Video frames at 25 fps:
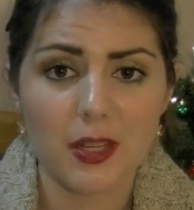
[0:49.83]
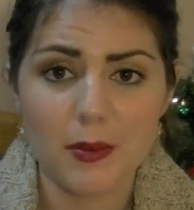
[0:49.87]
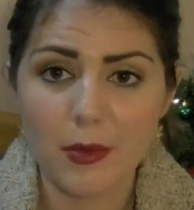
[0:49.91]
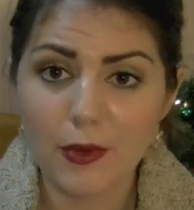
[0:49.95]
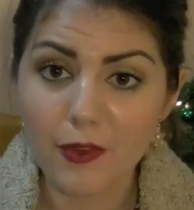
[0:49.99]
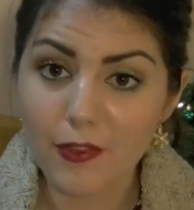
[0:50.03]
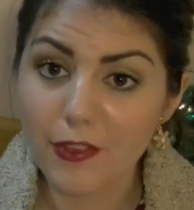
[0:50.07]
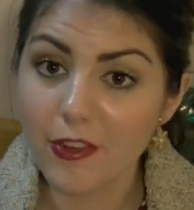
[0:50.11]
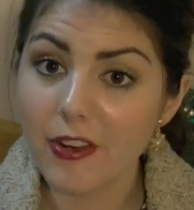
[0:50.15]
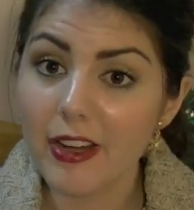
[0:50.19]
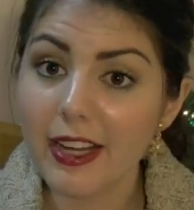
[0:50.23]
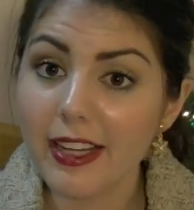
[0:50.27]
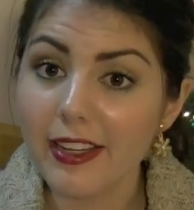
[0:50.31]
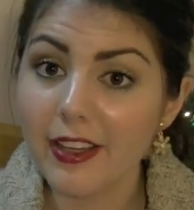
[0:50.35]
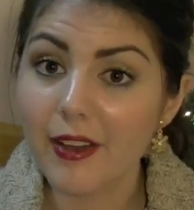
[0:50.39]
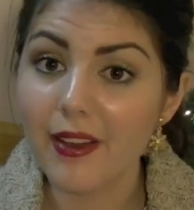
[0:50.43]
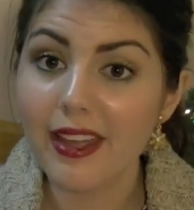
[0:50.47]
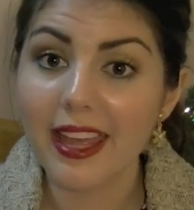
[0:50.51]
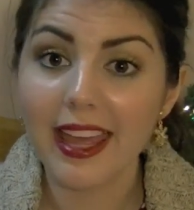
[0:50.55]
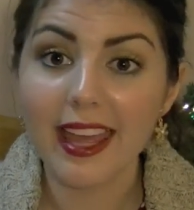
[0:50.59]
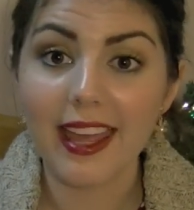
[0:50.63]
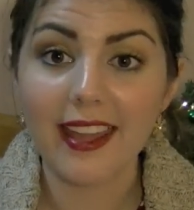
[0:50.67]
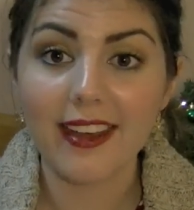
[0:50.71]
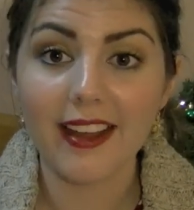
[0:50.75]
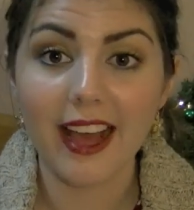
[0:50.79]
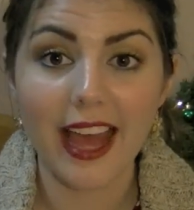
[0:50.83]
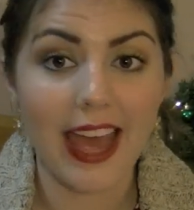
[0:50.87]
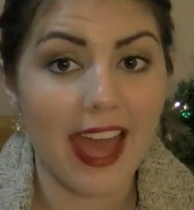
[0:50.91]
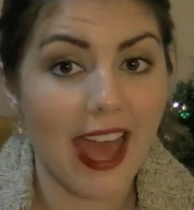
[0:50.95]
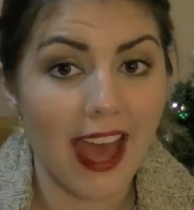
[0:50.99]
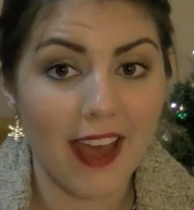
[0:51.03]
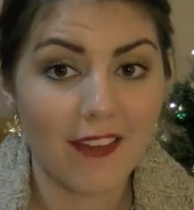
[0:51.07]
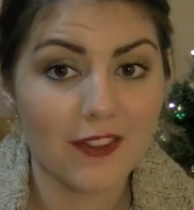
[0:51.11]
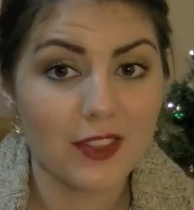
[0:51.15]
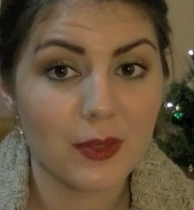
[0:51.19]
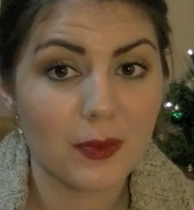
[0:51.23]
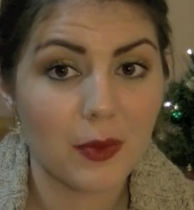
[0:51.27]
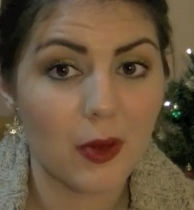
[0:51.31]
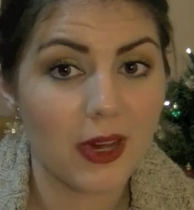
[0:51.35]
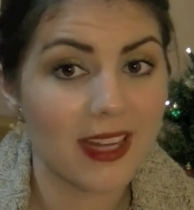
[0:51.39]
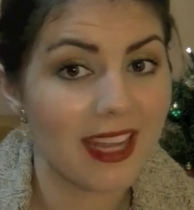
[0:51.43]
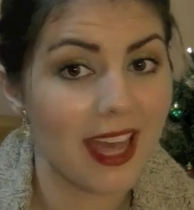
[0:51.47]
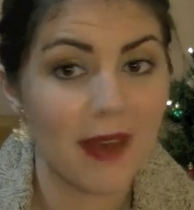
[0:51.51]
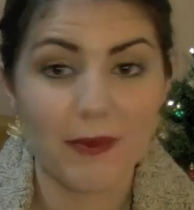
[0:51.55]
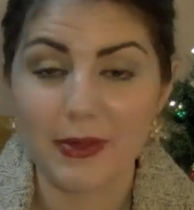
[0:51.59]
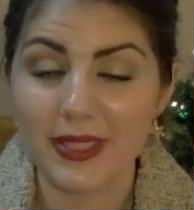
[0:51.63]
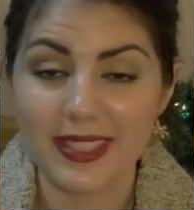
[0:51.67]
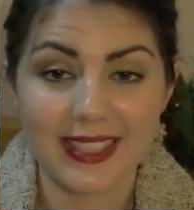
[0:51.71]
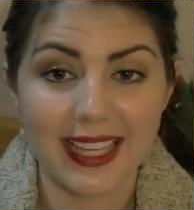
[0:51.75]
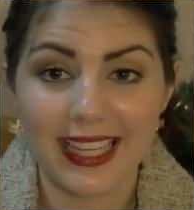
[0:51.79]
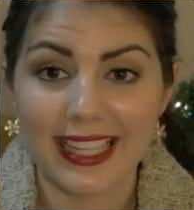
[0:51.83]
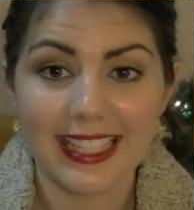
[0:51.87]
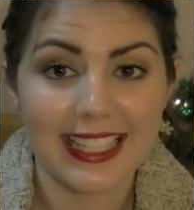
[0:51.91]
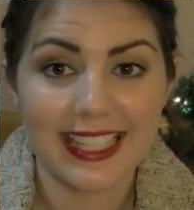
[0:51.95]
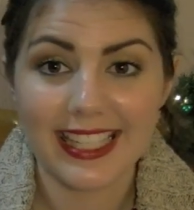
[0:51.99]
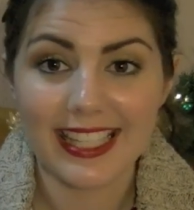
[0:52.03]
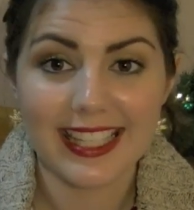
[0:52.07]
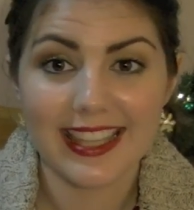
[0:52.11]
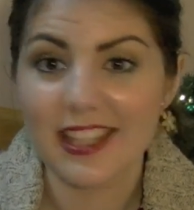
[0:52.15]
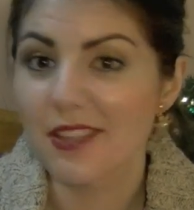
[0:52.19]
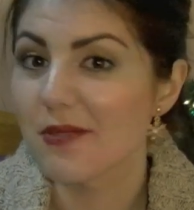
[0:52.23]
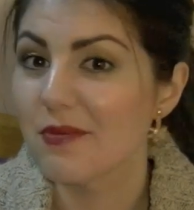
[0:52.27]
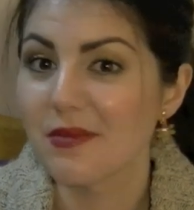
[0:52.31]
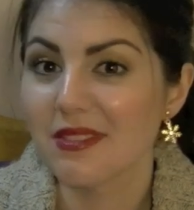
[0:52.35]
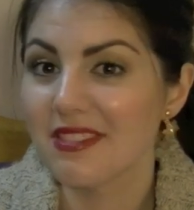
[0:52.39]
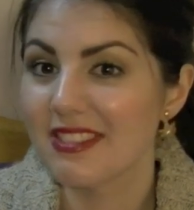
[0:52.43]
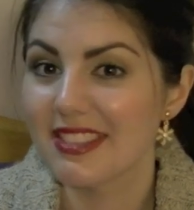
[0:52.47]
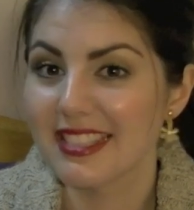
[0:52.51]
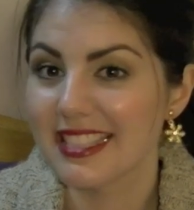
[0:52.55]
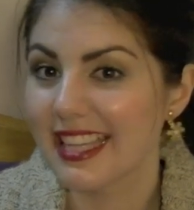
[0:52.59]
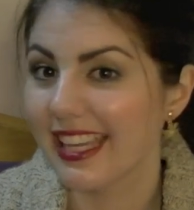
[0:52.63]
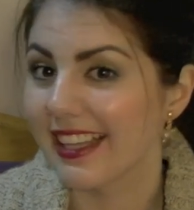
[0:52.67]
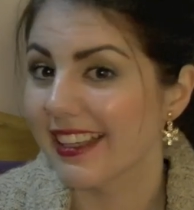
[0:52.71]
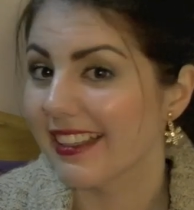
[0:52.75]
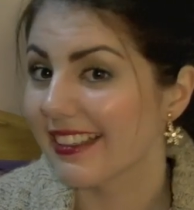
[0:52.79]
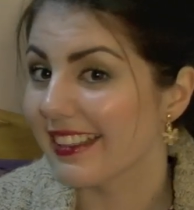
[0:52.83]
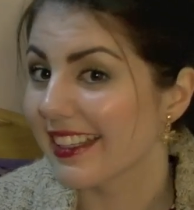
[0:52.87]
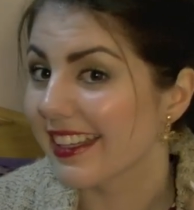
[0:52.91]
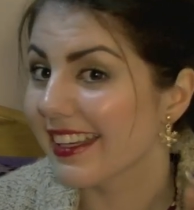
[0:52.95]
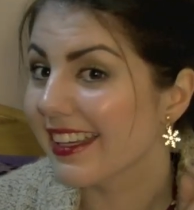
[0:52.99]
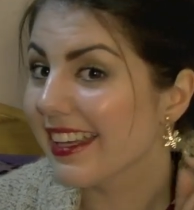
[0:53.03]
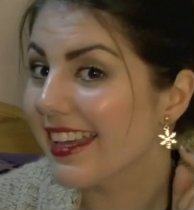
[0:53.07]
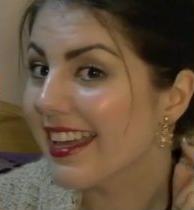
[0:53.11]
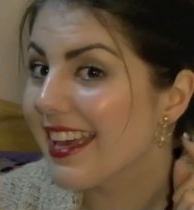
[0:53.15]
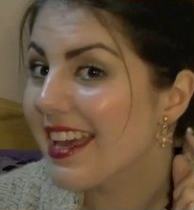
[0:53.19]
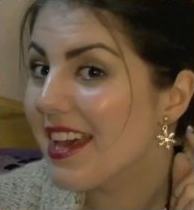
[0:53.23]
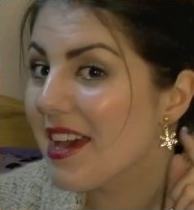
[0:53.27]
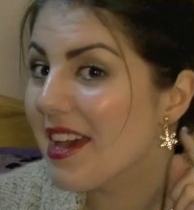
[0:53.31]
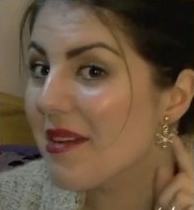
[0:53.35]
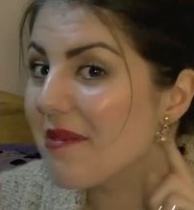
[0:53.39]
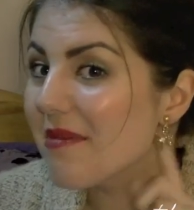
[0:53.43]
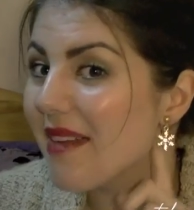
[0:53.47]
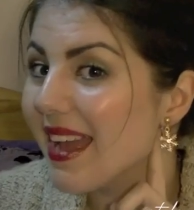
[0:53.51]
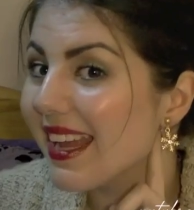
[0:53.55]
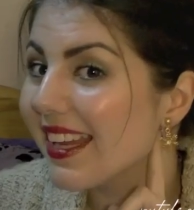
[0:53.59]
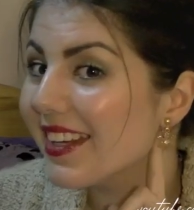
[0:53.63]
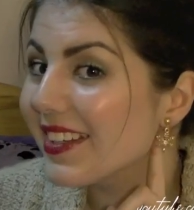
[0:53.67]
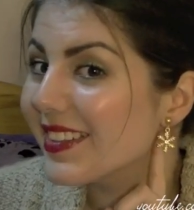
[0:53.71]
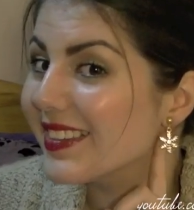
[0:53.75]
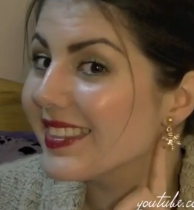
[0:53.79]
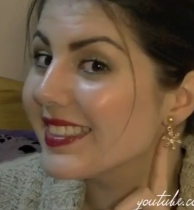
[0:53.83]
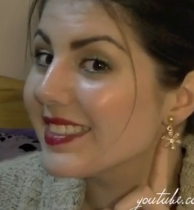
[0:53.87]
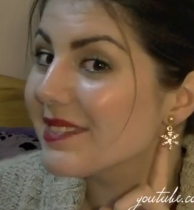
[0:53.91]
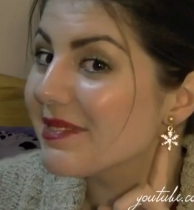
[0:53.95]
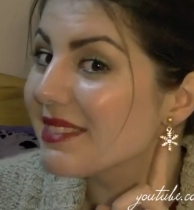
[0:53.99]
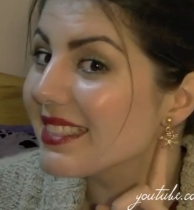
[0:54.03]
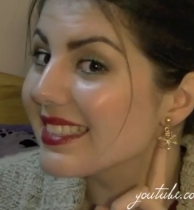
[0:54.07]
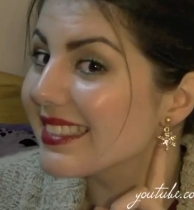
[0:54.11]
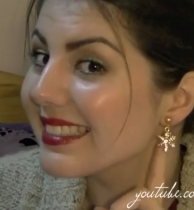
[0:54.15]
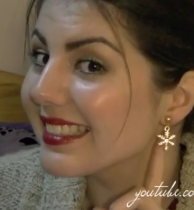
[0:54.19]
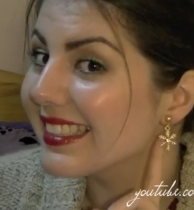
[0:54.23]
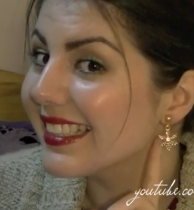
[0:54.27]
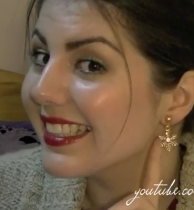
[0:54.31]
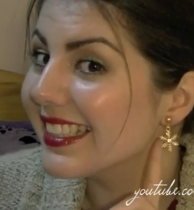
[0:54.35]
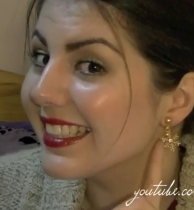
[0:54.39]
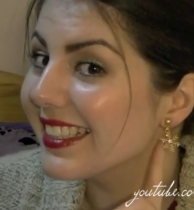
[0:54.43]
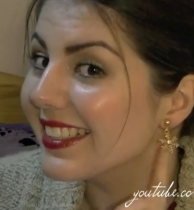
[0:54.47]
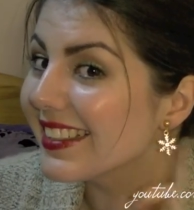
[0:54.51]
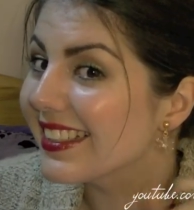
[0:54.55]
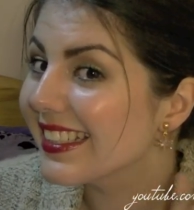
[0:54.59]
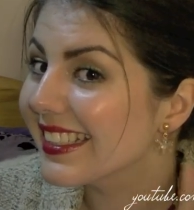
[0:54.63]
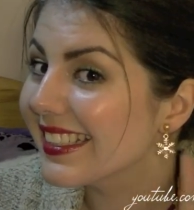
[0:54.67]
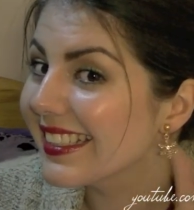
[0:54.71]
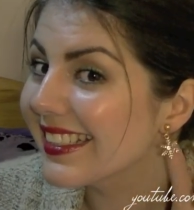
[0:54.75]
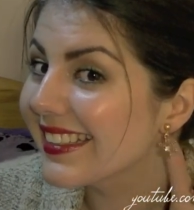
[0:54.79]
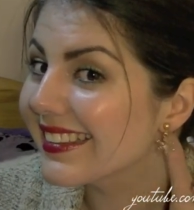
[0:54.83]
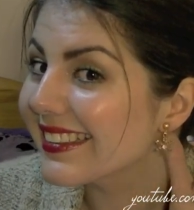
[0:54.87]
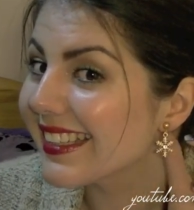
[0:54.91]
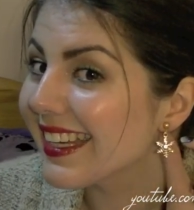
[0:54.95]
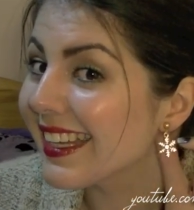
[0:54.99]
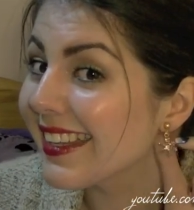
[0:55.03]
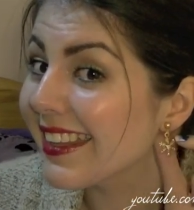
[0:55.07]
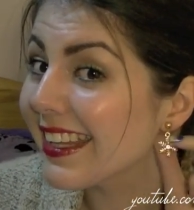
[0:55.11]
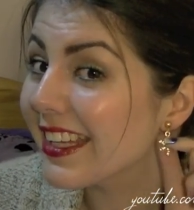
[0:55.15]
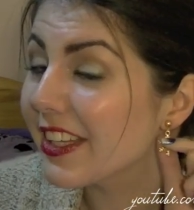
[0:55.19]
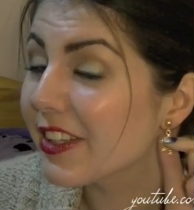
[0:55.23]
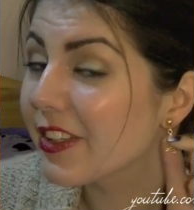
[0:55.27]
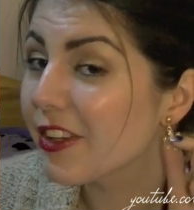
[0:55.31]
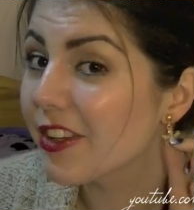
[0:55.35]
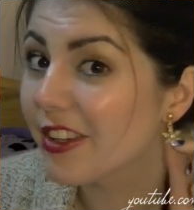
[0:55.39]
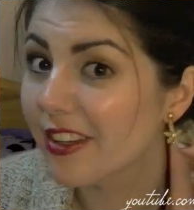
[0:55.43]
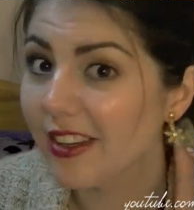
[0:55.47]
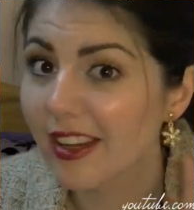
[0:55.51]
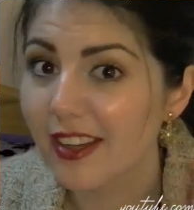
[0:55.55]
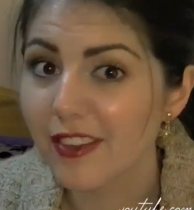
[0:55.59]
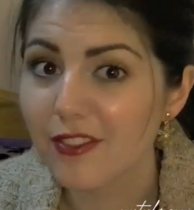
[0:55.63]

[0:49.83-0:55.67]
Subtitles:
And before I go ahead, I have to point out, because I can hear them dangling, my Christmas earrings, aren't they cute?